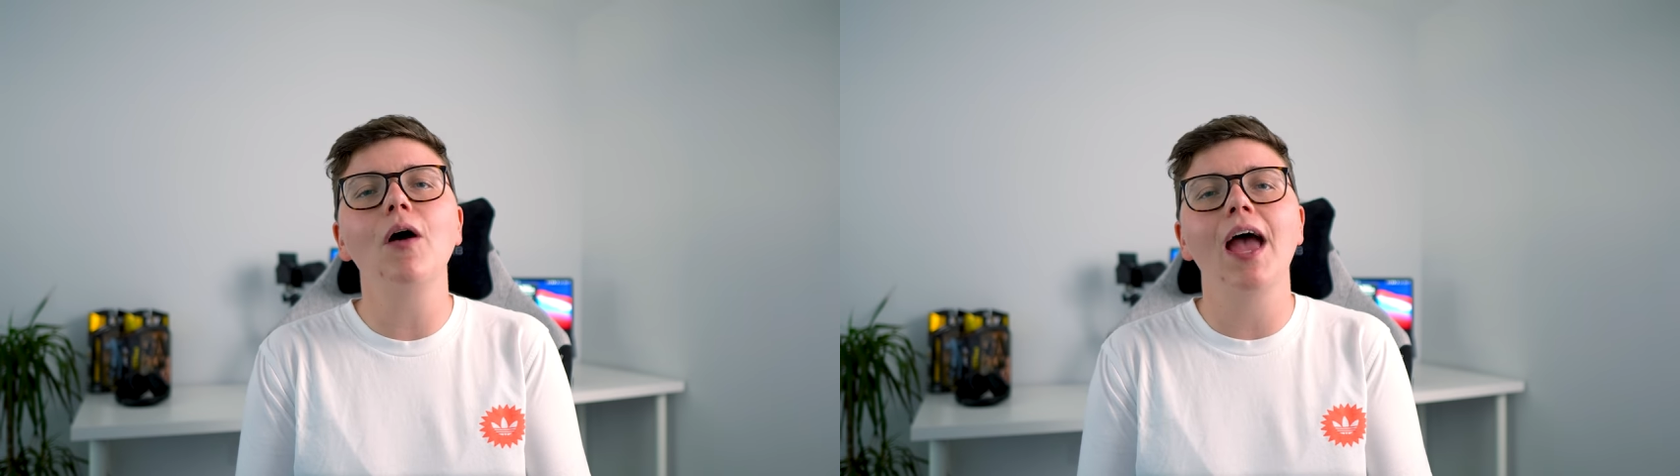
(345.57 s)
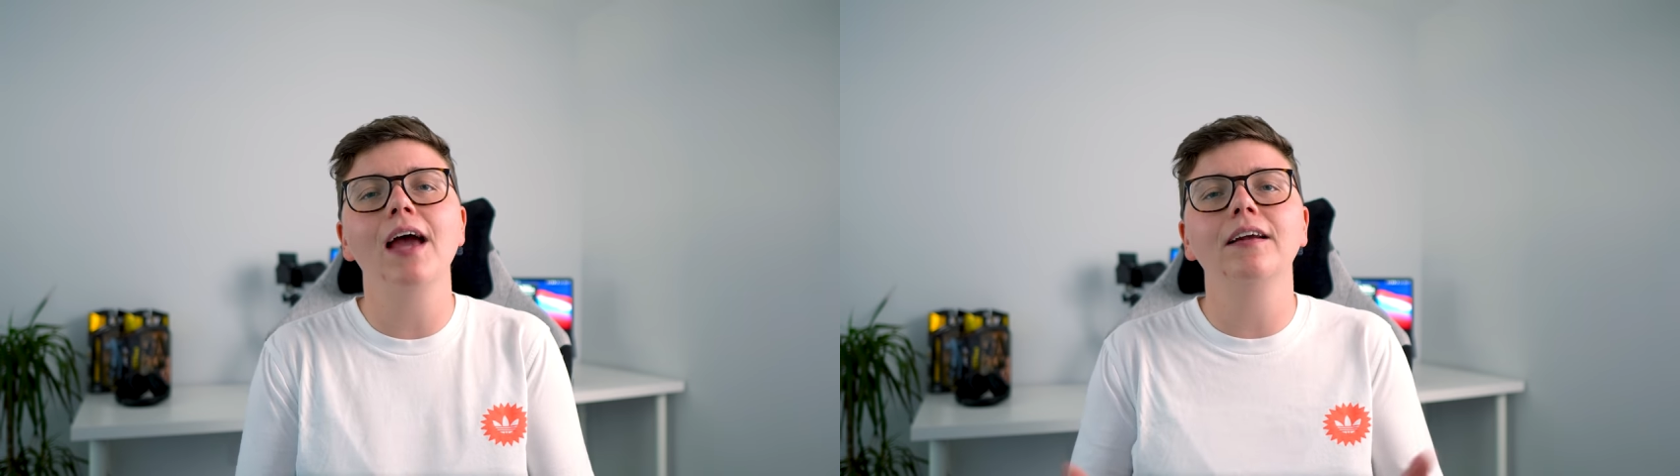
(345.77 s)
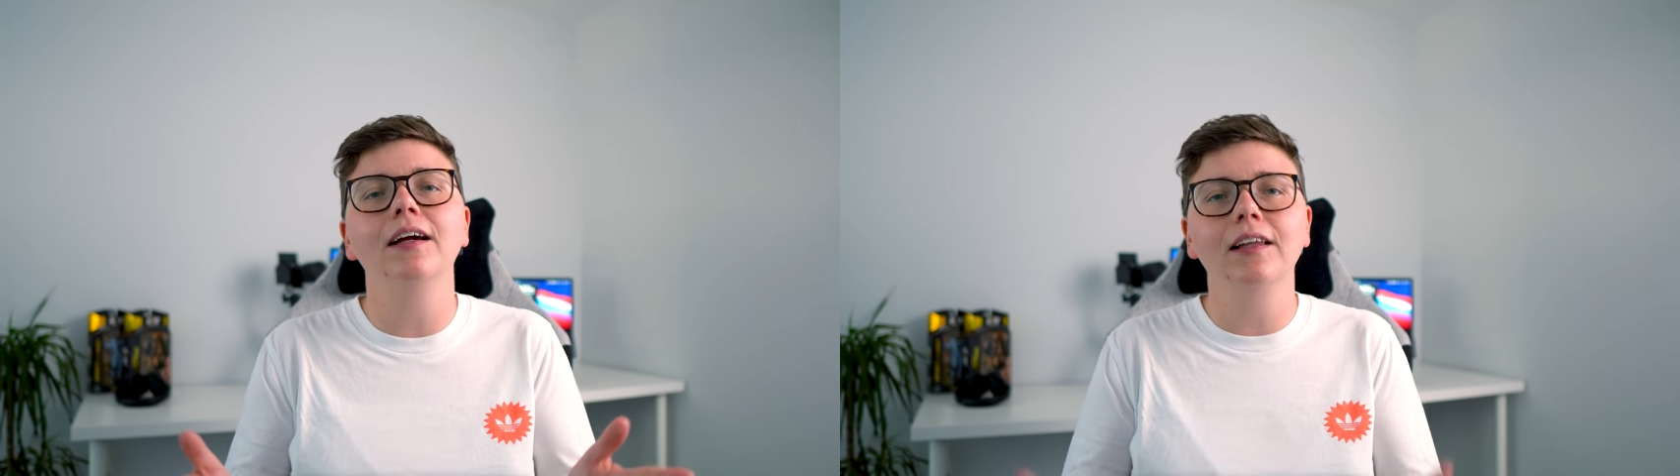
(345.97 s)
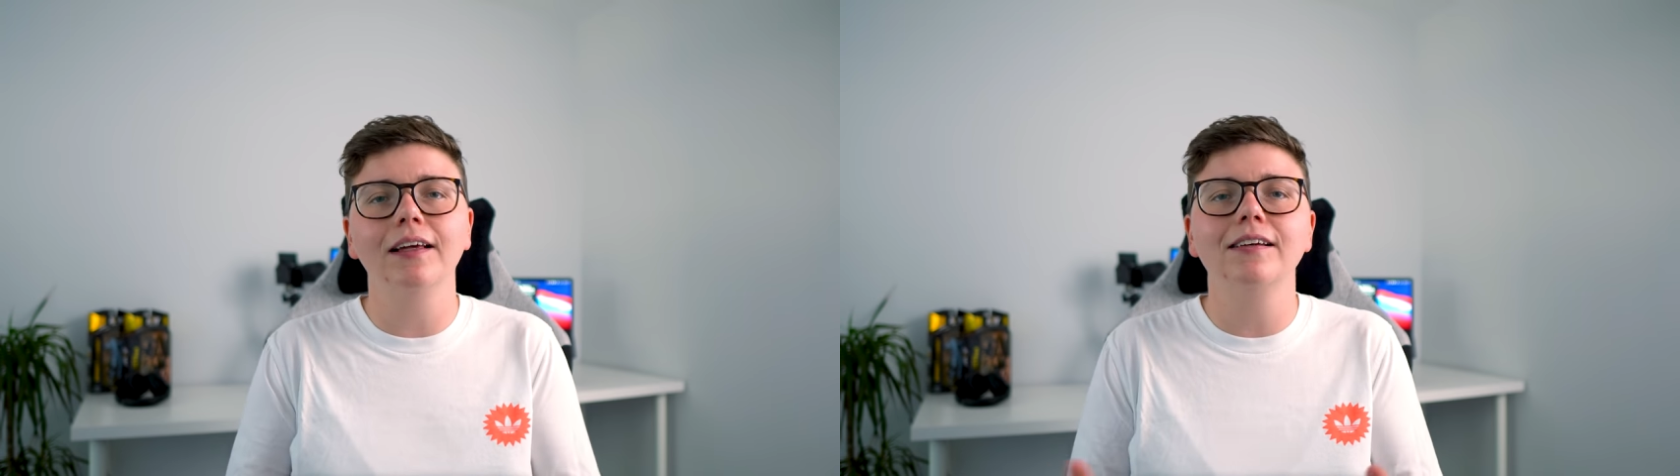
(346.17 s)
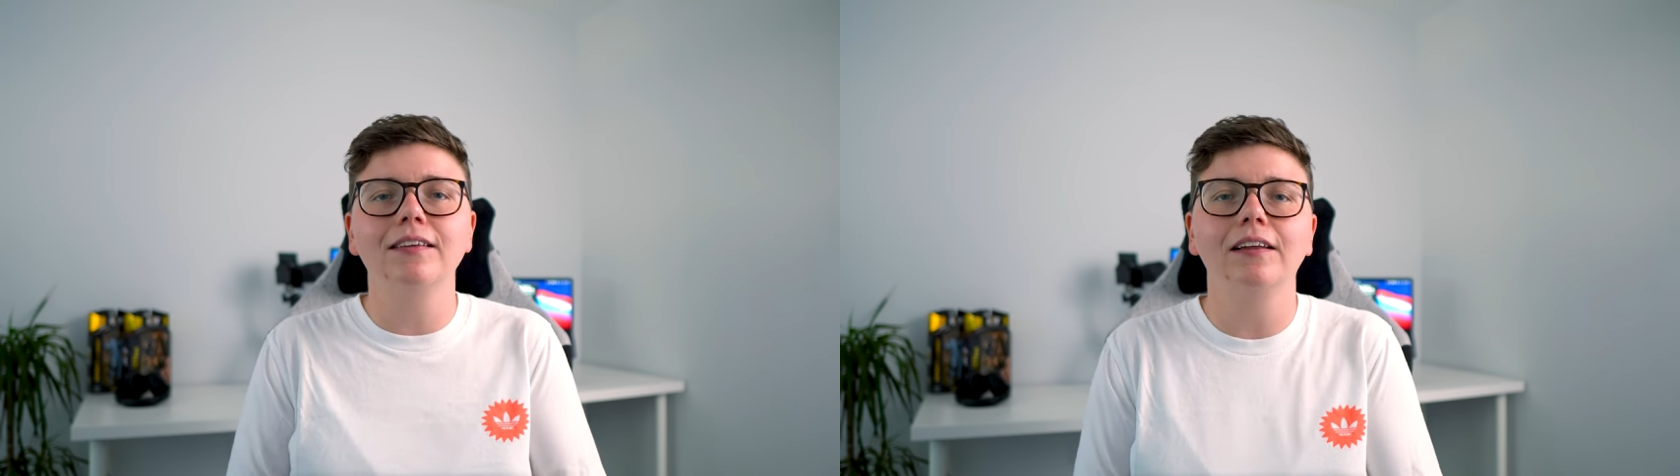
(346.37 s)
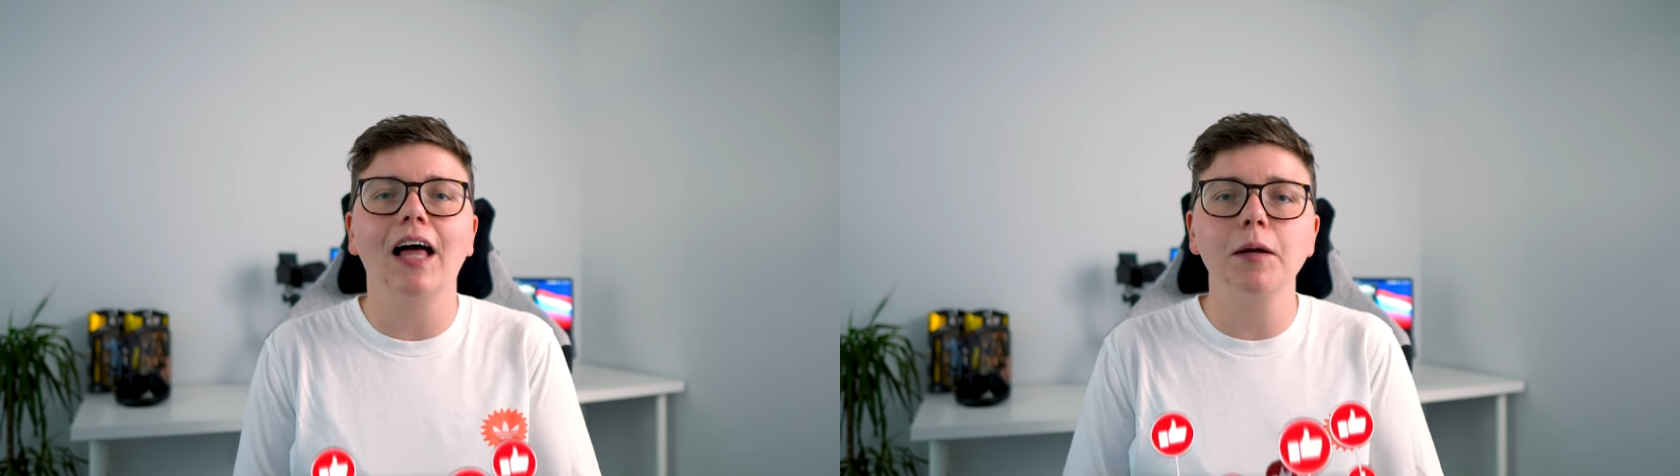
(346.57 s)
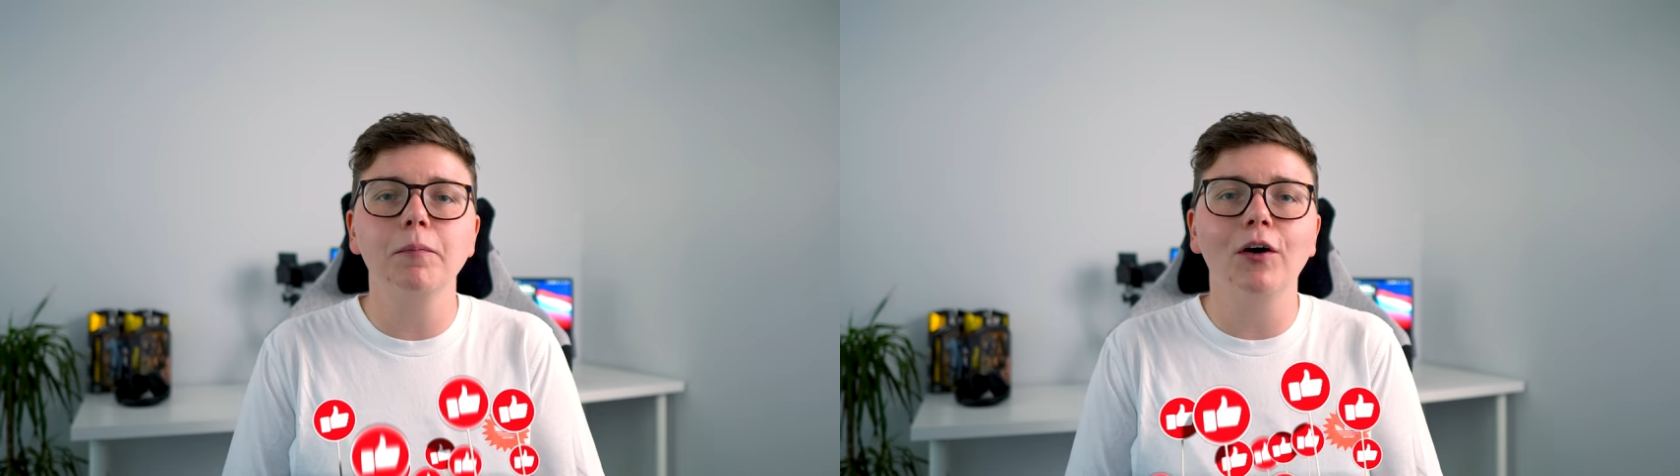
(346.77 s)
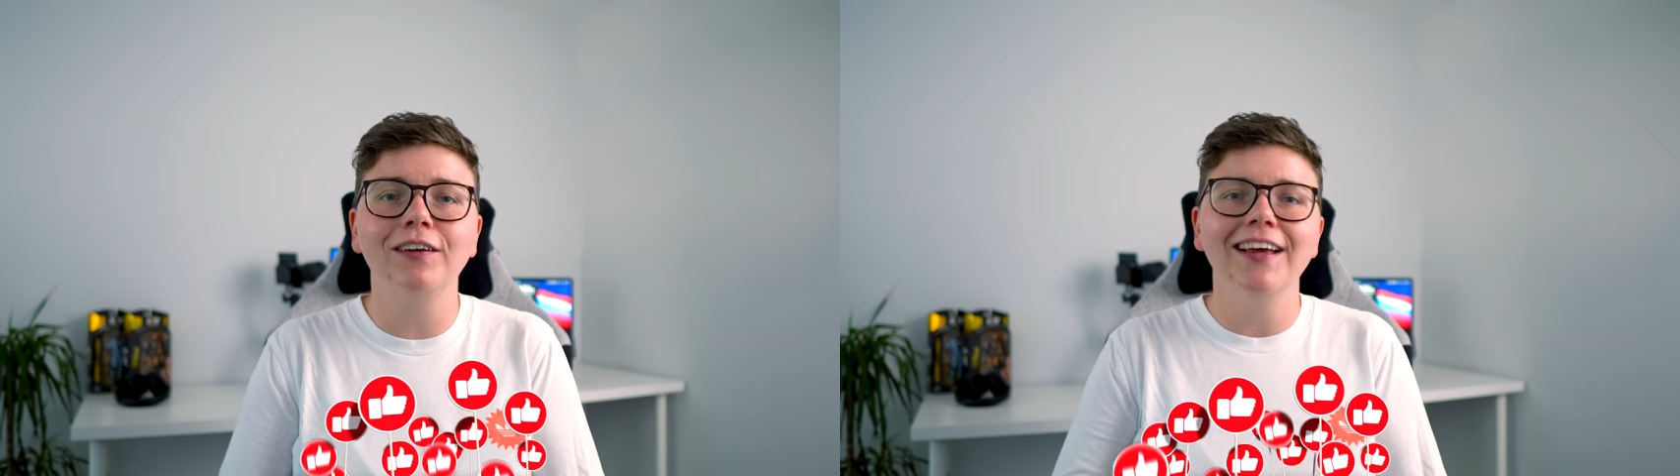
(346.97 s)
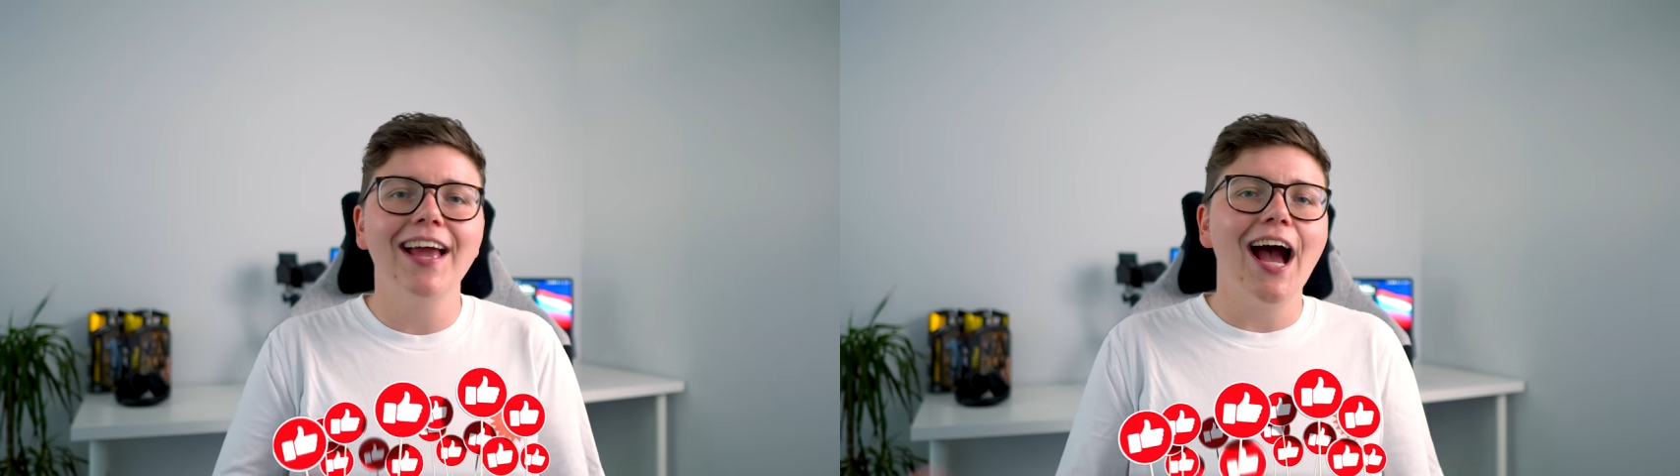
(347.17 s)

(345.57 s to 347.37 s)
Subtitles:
ahead and click the like button.